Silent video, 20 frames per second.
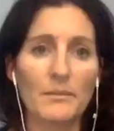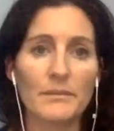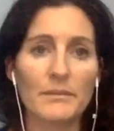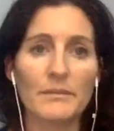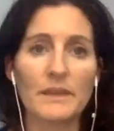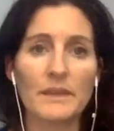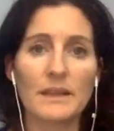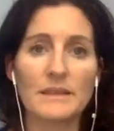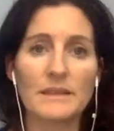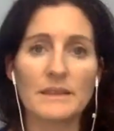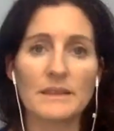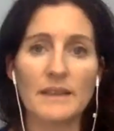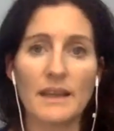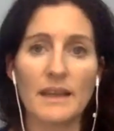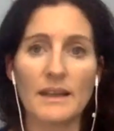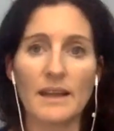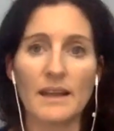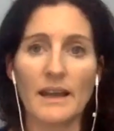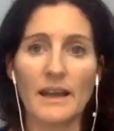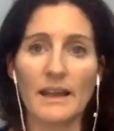because of
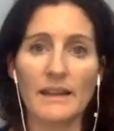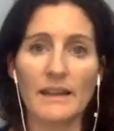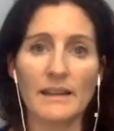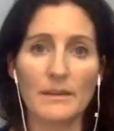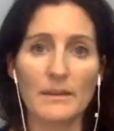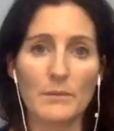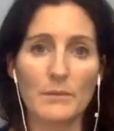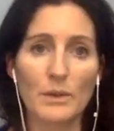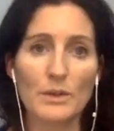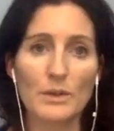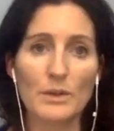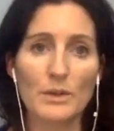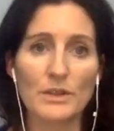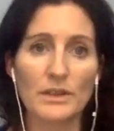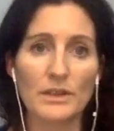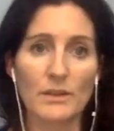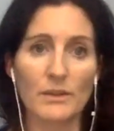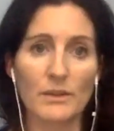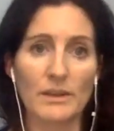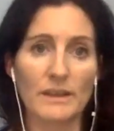that heightened emotion
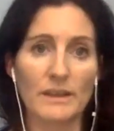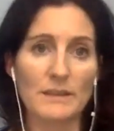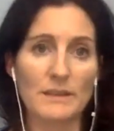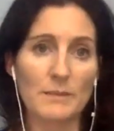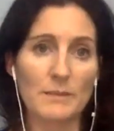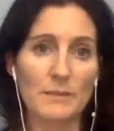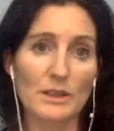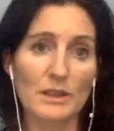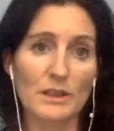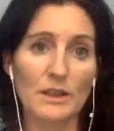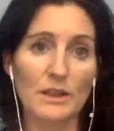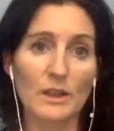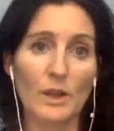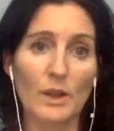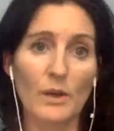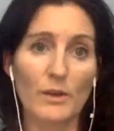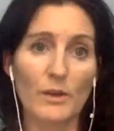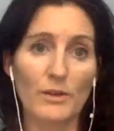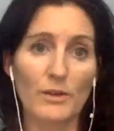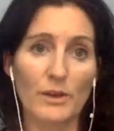that we're in, especially the
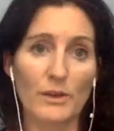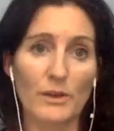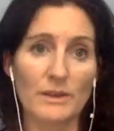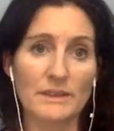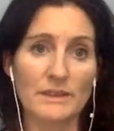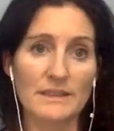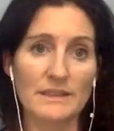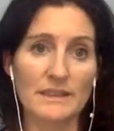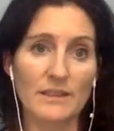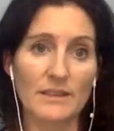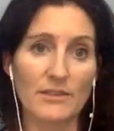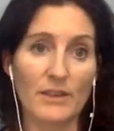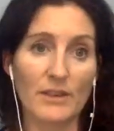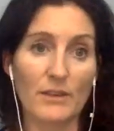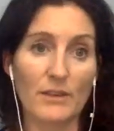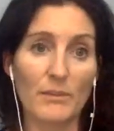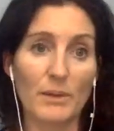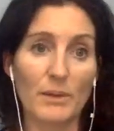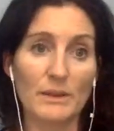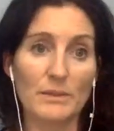lower frequencies, they
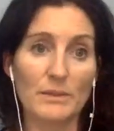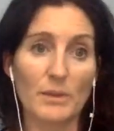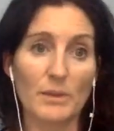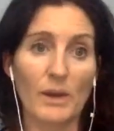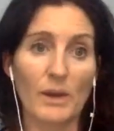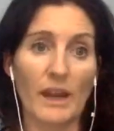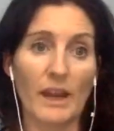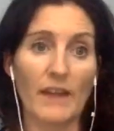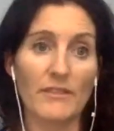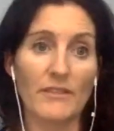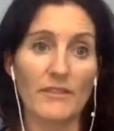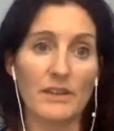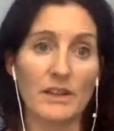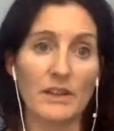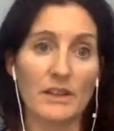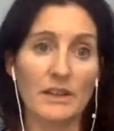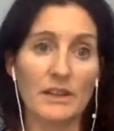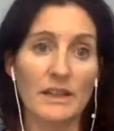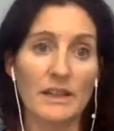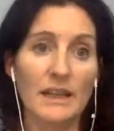feel much more
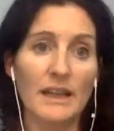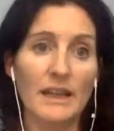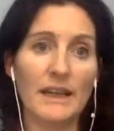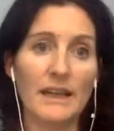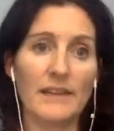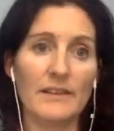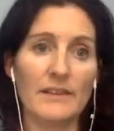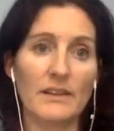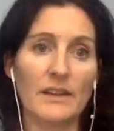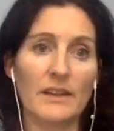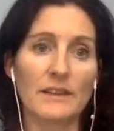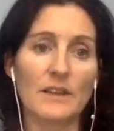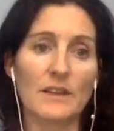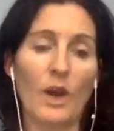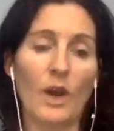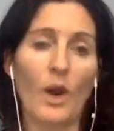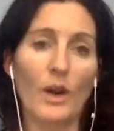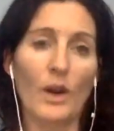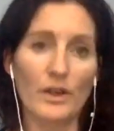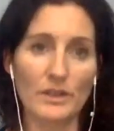heavier, and it's
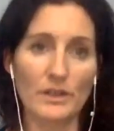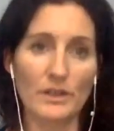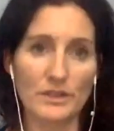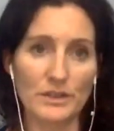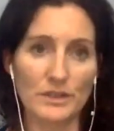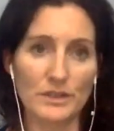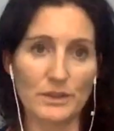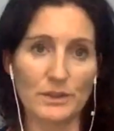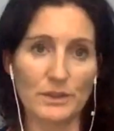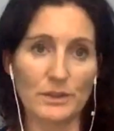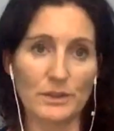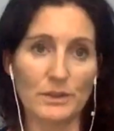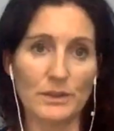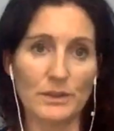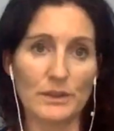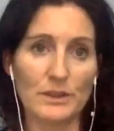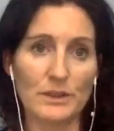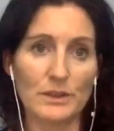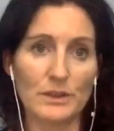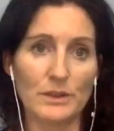harder to
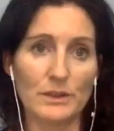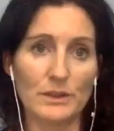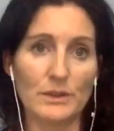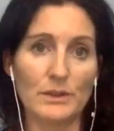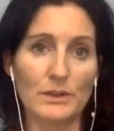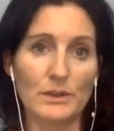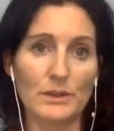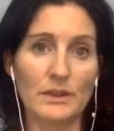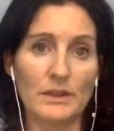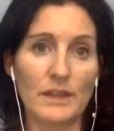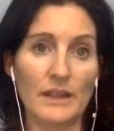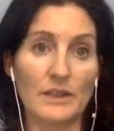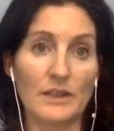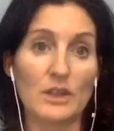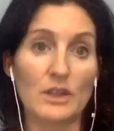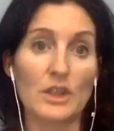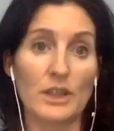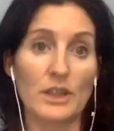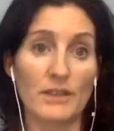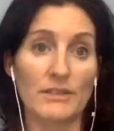to then
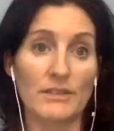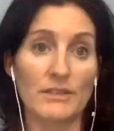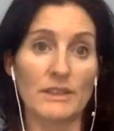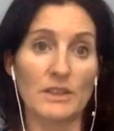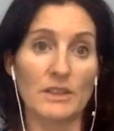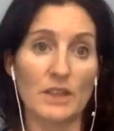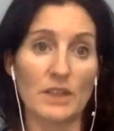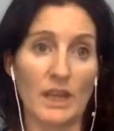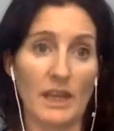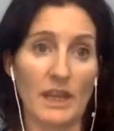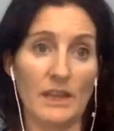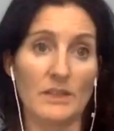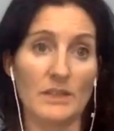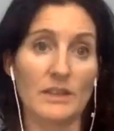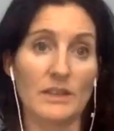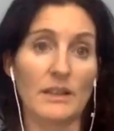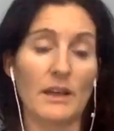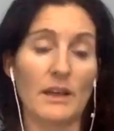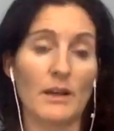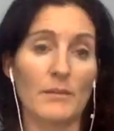shift and change
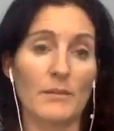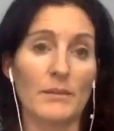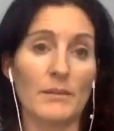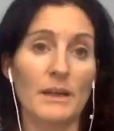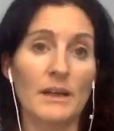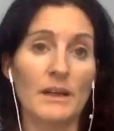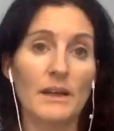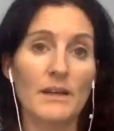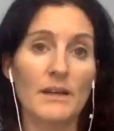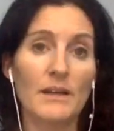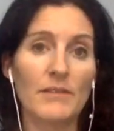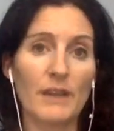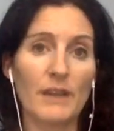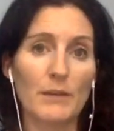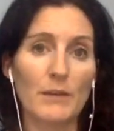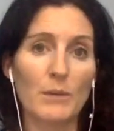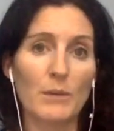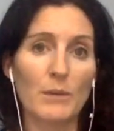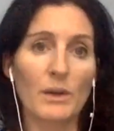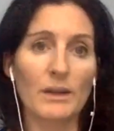and come
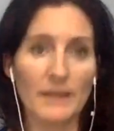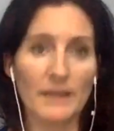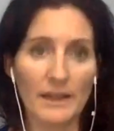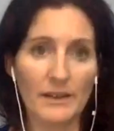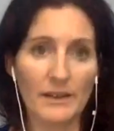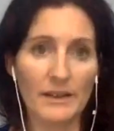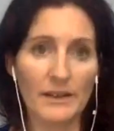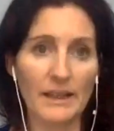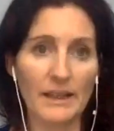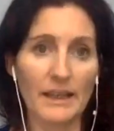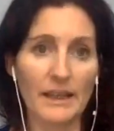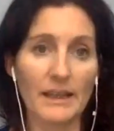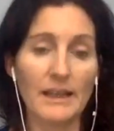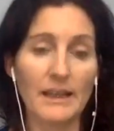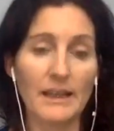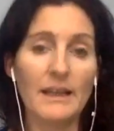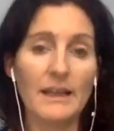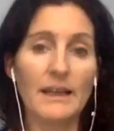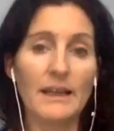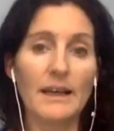find more clarity.
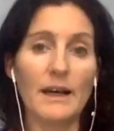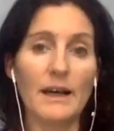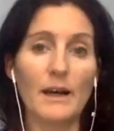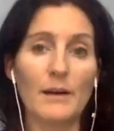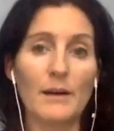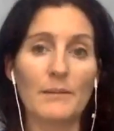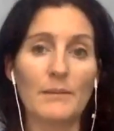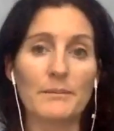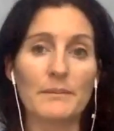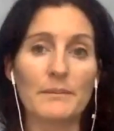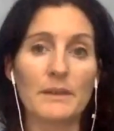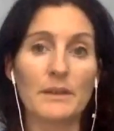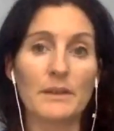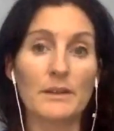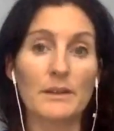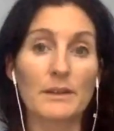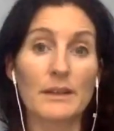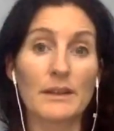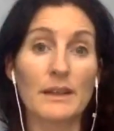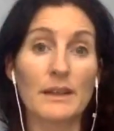Um,
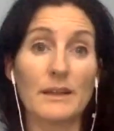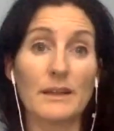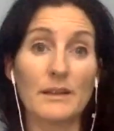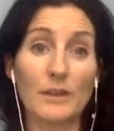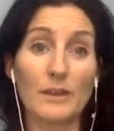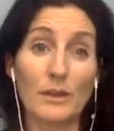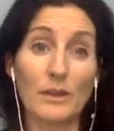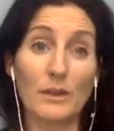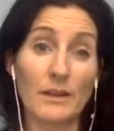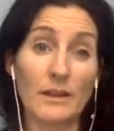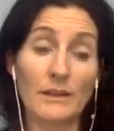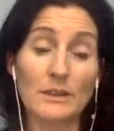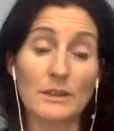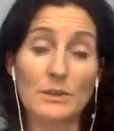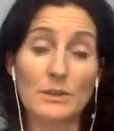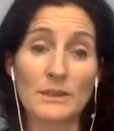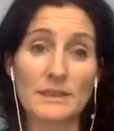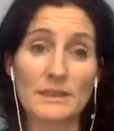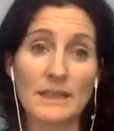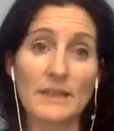you're gonna, you're. I just
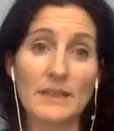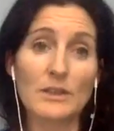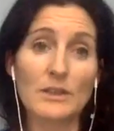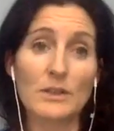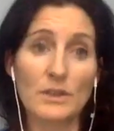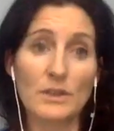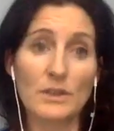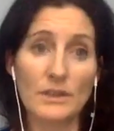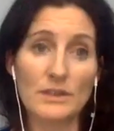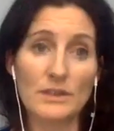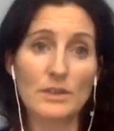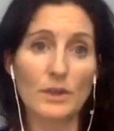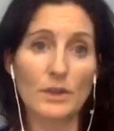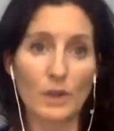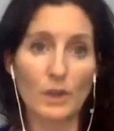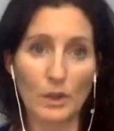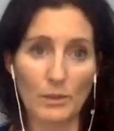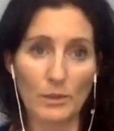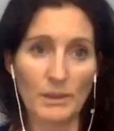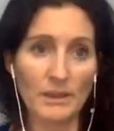want to say, as you do this, you're
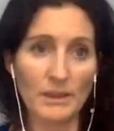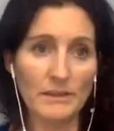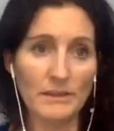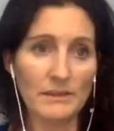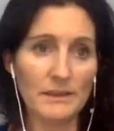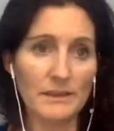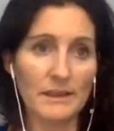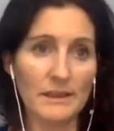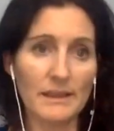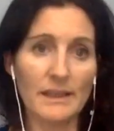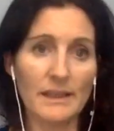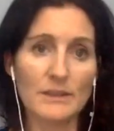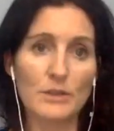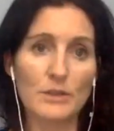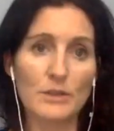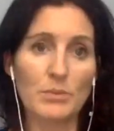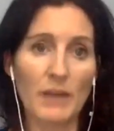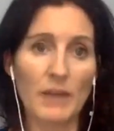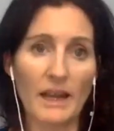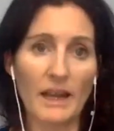human, and as you
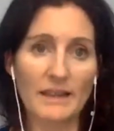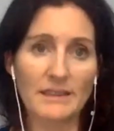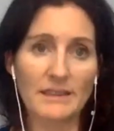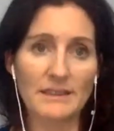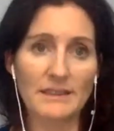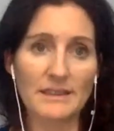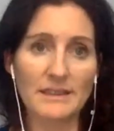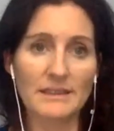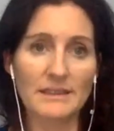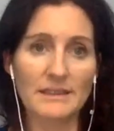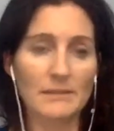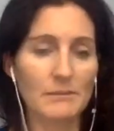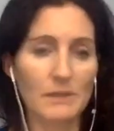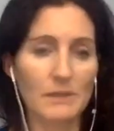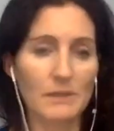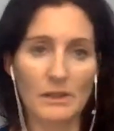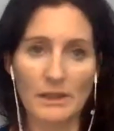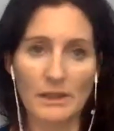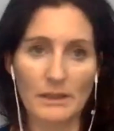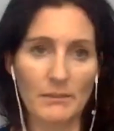practice this,
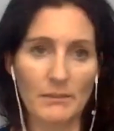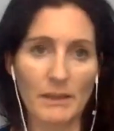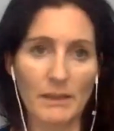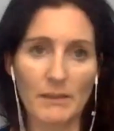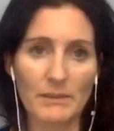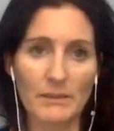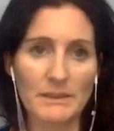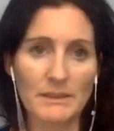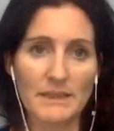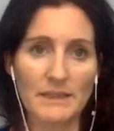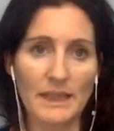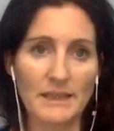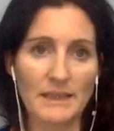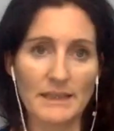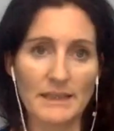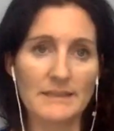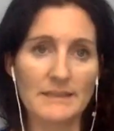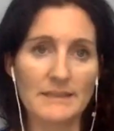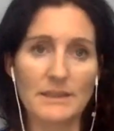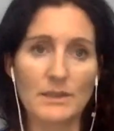you're gonna make mistakes.
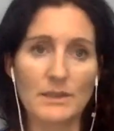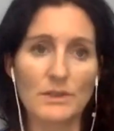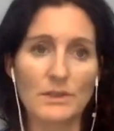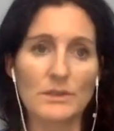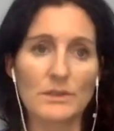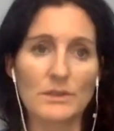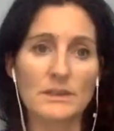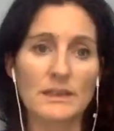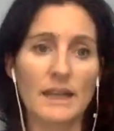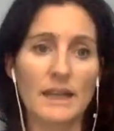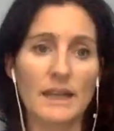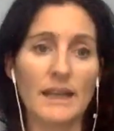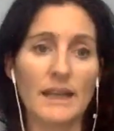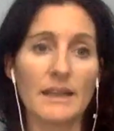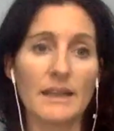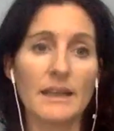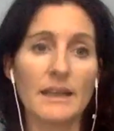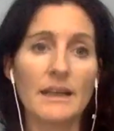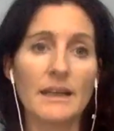I still do today.